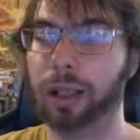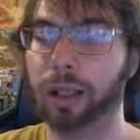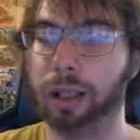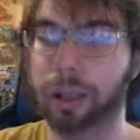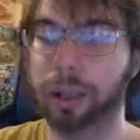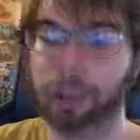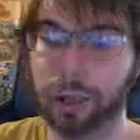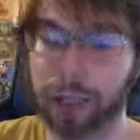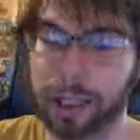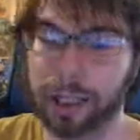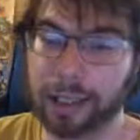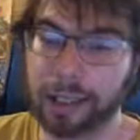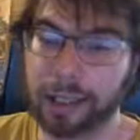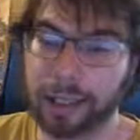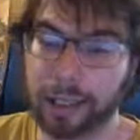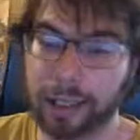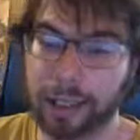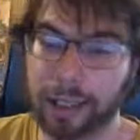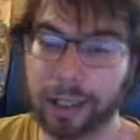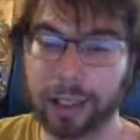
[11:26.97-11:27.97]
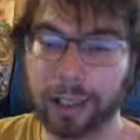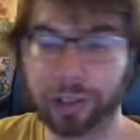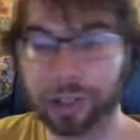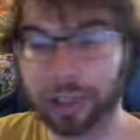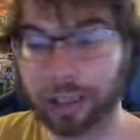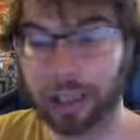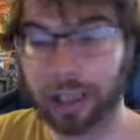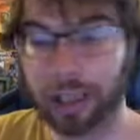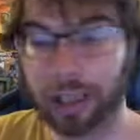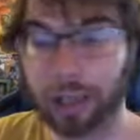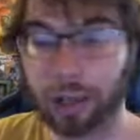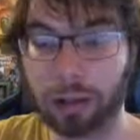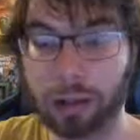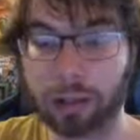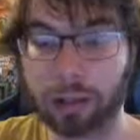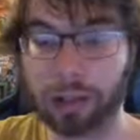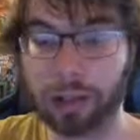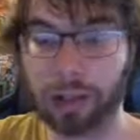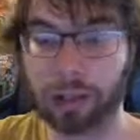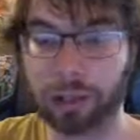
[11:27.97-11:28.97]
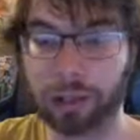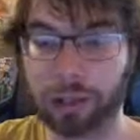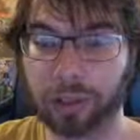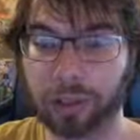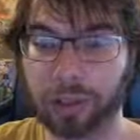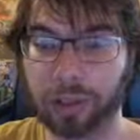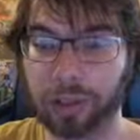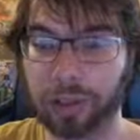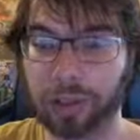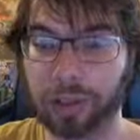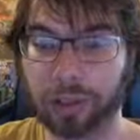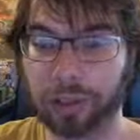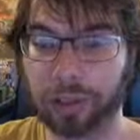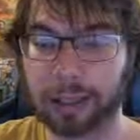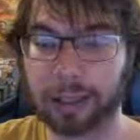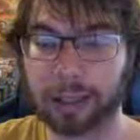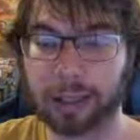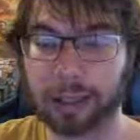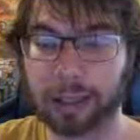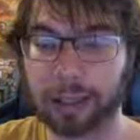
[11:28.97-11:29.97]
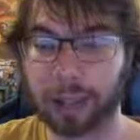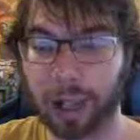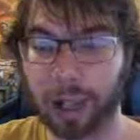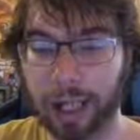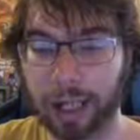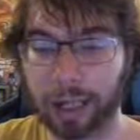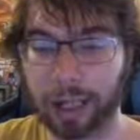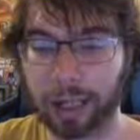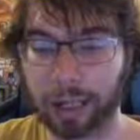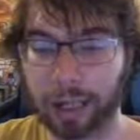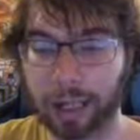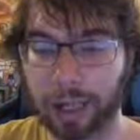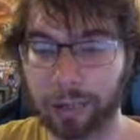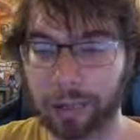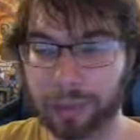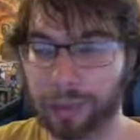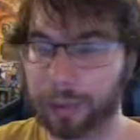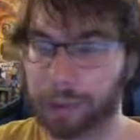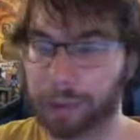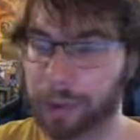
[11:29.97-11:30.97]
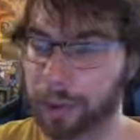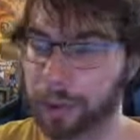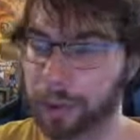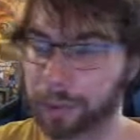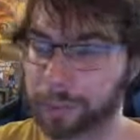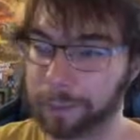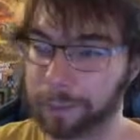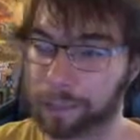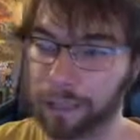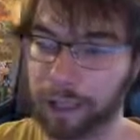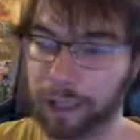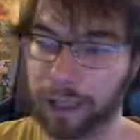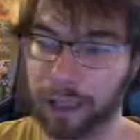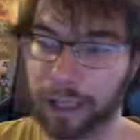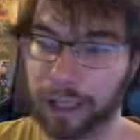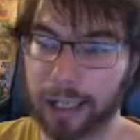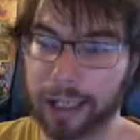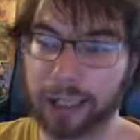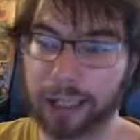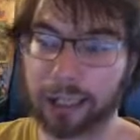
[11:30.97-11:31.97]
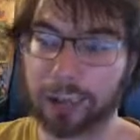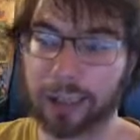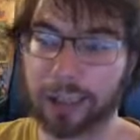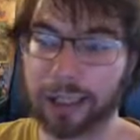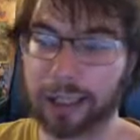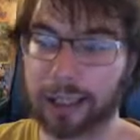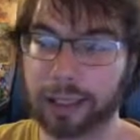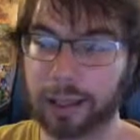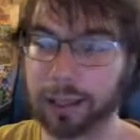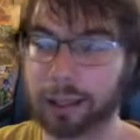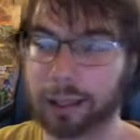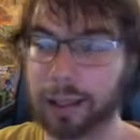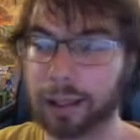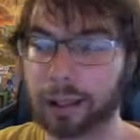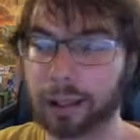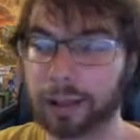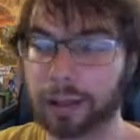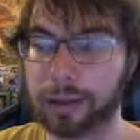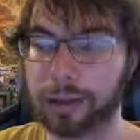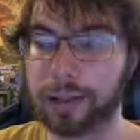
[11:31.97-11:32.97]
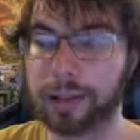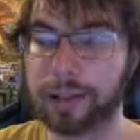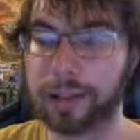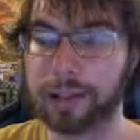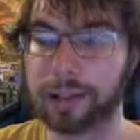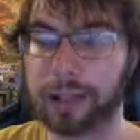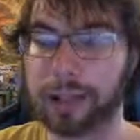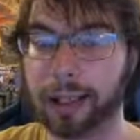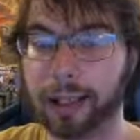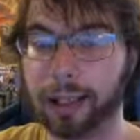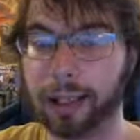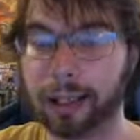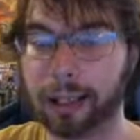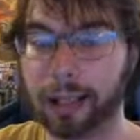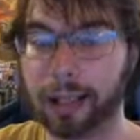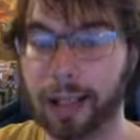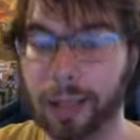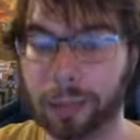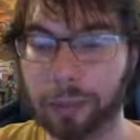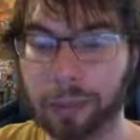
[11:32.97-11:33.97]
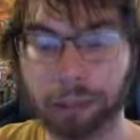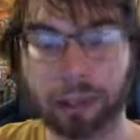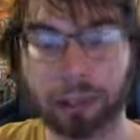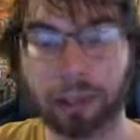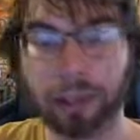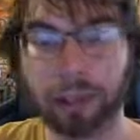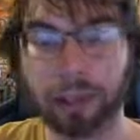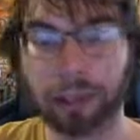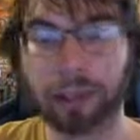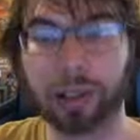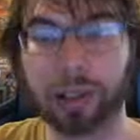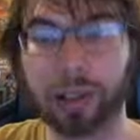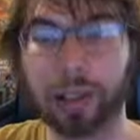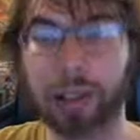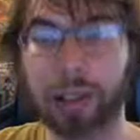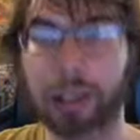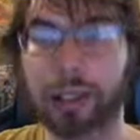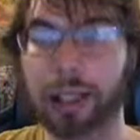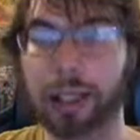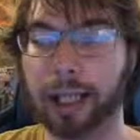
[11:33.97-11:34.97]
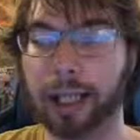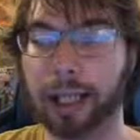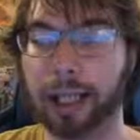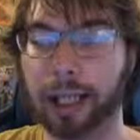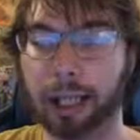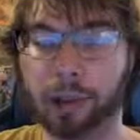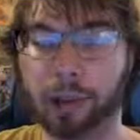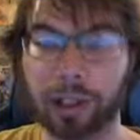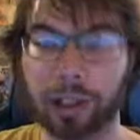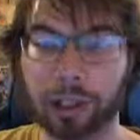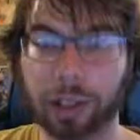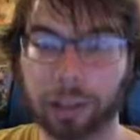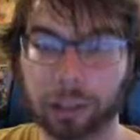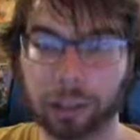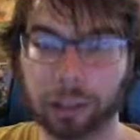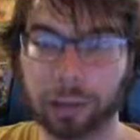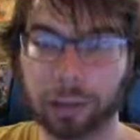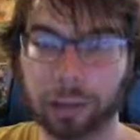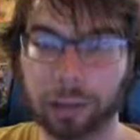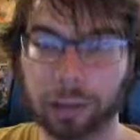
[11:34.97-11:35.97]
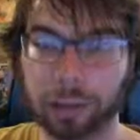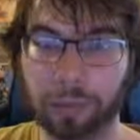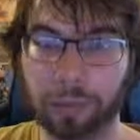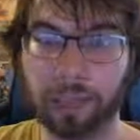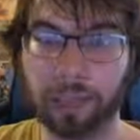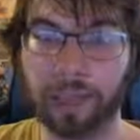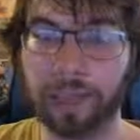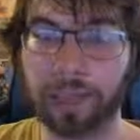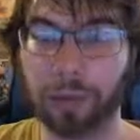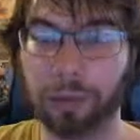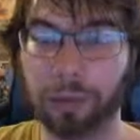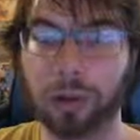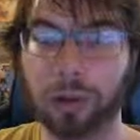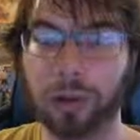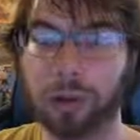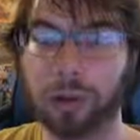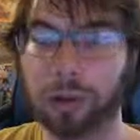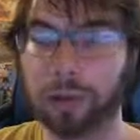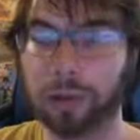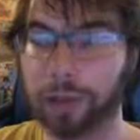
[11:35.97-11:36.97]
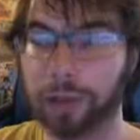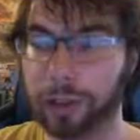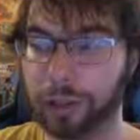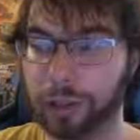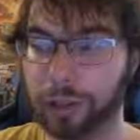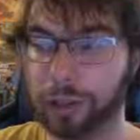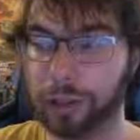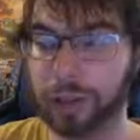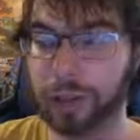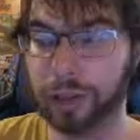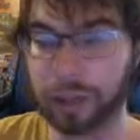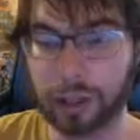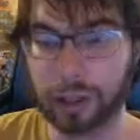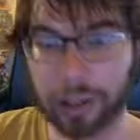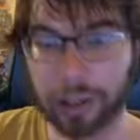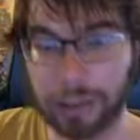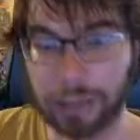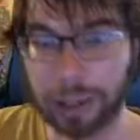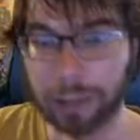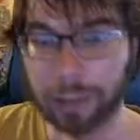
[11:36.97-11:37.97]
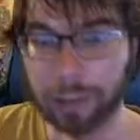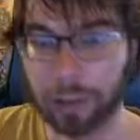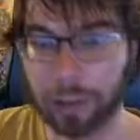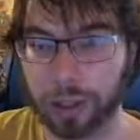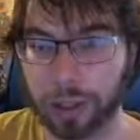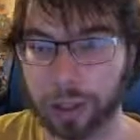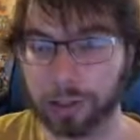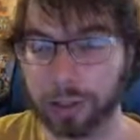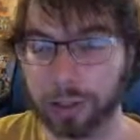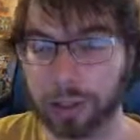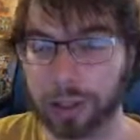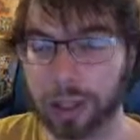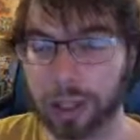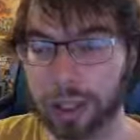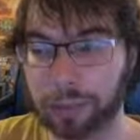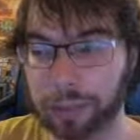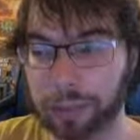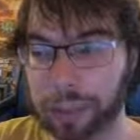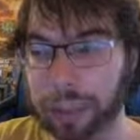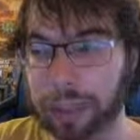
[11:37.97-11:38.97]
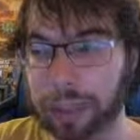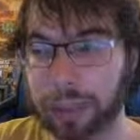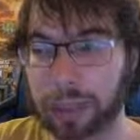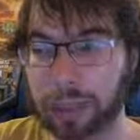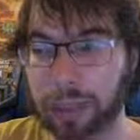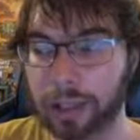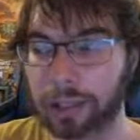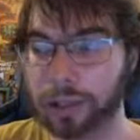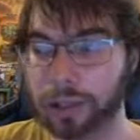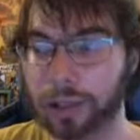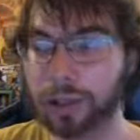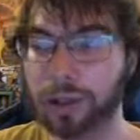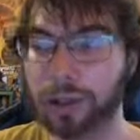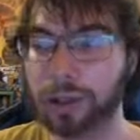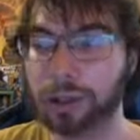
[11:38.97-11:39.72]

pretty easily. And as you can see, I already managed to, like I said, I got a copy already. And I did reset the box because I got the copy pretty early, and I wanted to just make it more efficient to get more than one copy. So